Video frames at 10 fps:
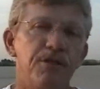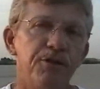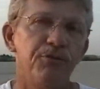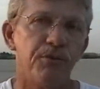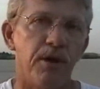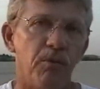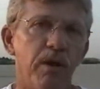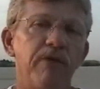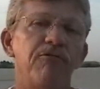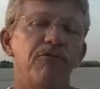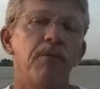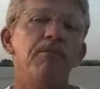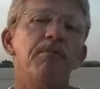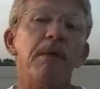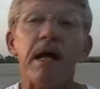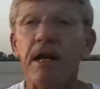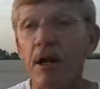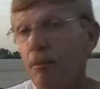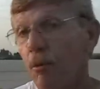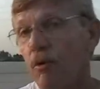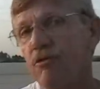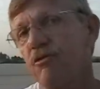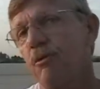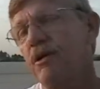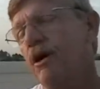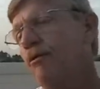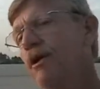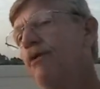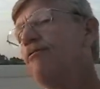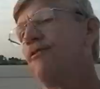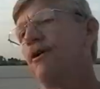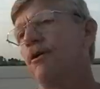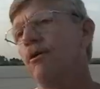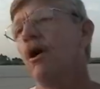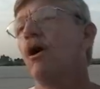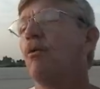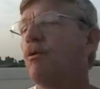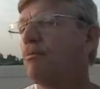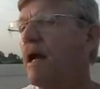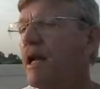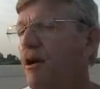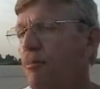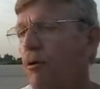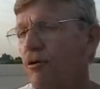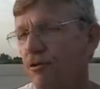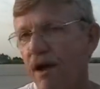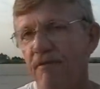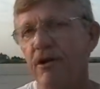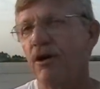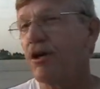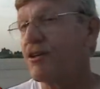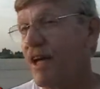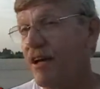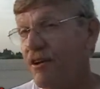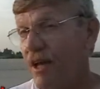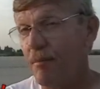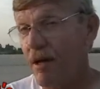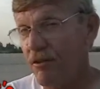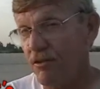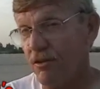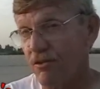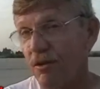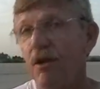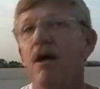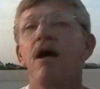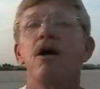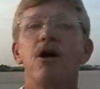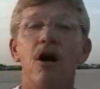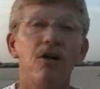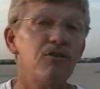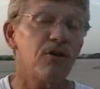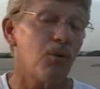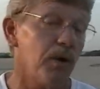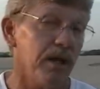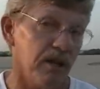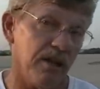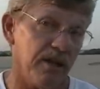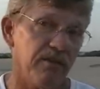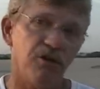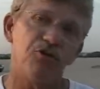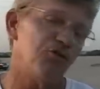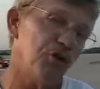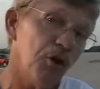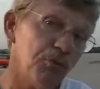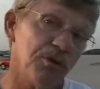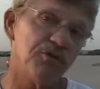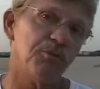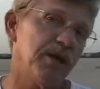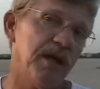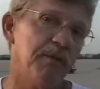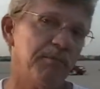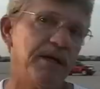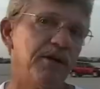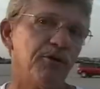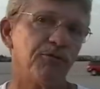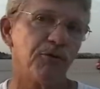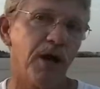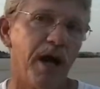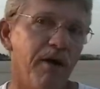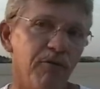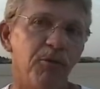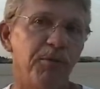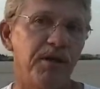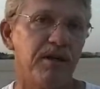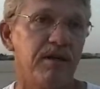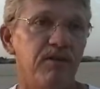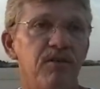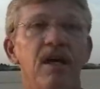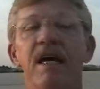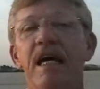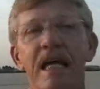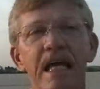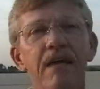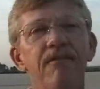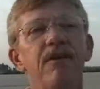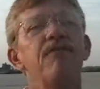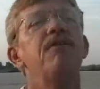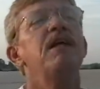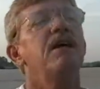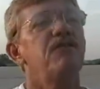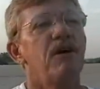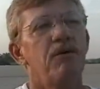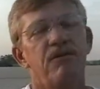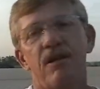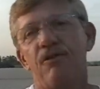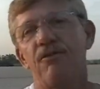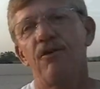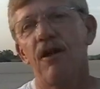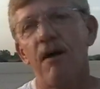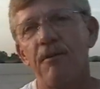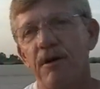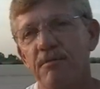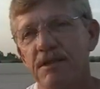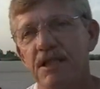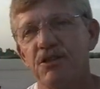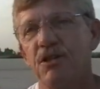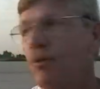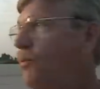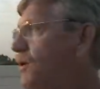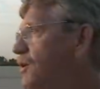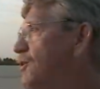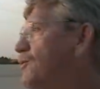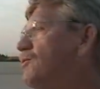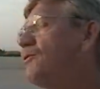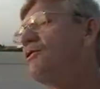this runway from the main airport so we don't interfere with main airport traffic on a day-to-day basis. Consequently, there's no reason we can't be here forever, because even if DHL is at its full operating potential, it wouldn't use